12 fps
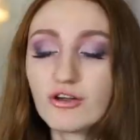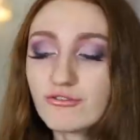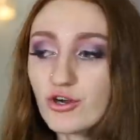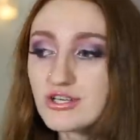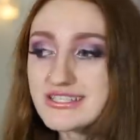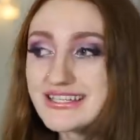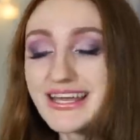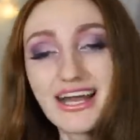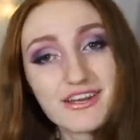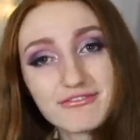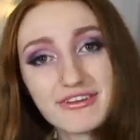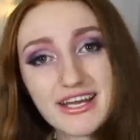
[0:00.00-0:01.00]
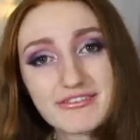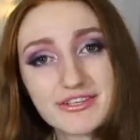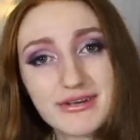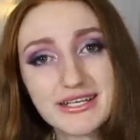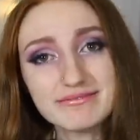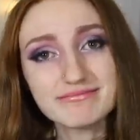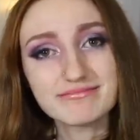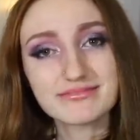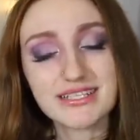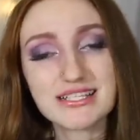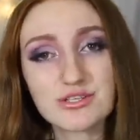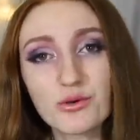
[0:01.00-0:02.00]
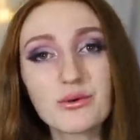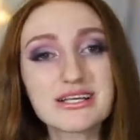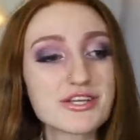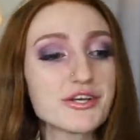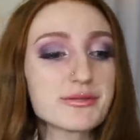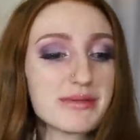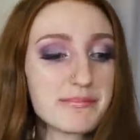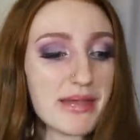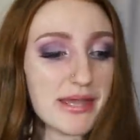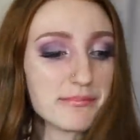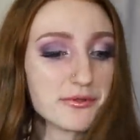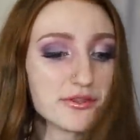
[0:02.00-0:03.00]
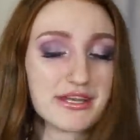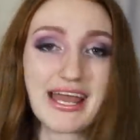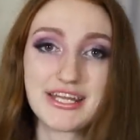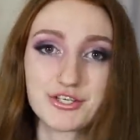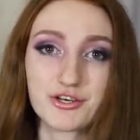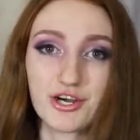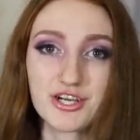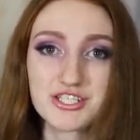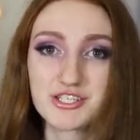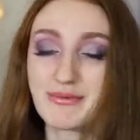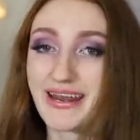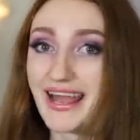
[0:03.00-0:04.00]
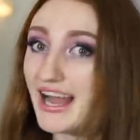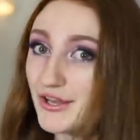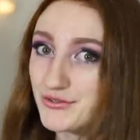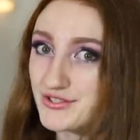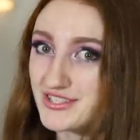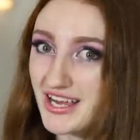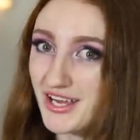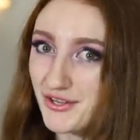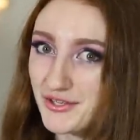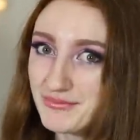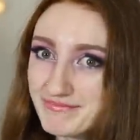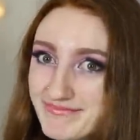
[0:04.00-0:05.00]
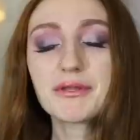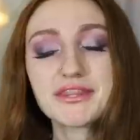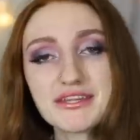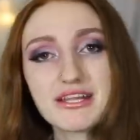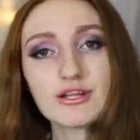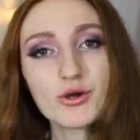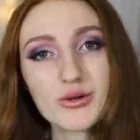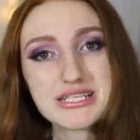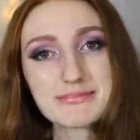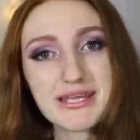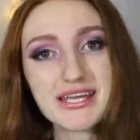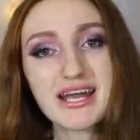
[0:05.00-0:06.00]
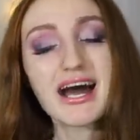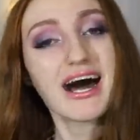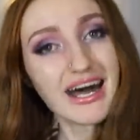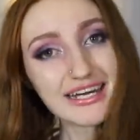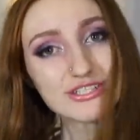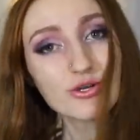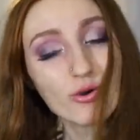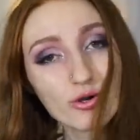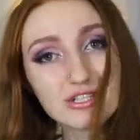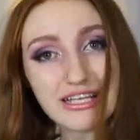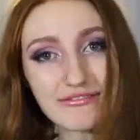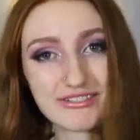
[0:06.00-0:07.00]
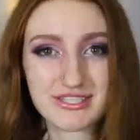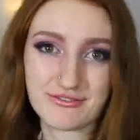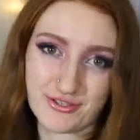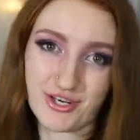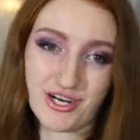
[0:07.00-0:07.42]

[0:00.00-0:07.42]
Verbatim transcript: Of course, they aren't for everyone. There's always going to be people that hate Crocs no matter how you style them, but then there'll always be hardcore lovers of